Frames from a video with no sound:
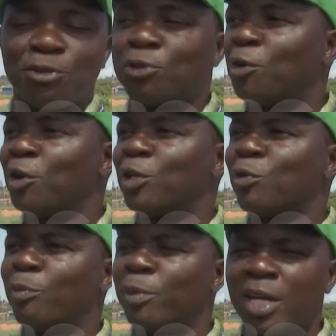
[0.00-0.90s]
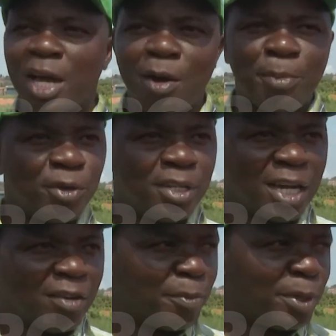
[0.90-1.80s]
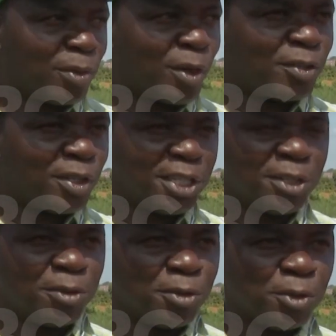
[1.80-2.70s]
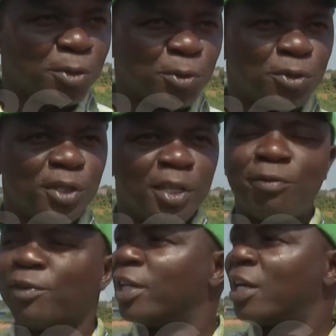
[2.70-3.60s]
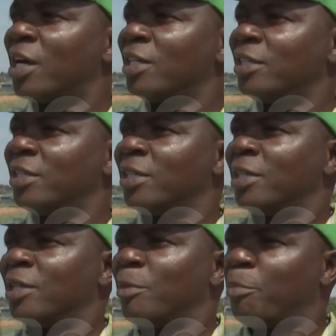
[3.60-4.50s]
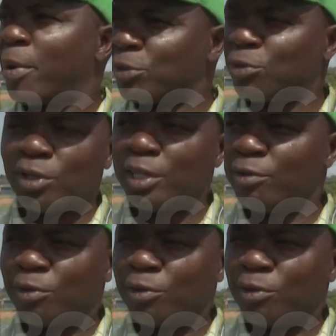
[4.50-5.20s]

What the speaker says: So it will be now upon the government or Attorney General to see if they can pass on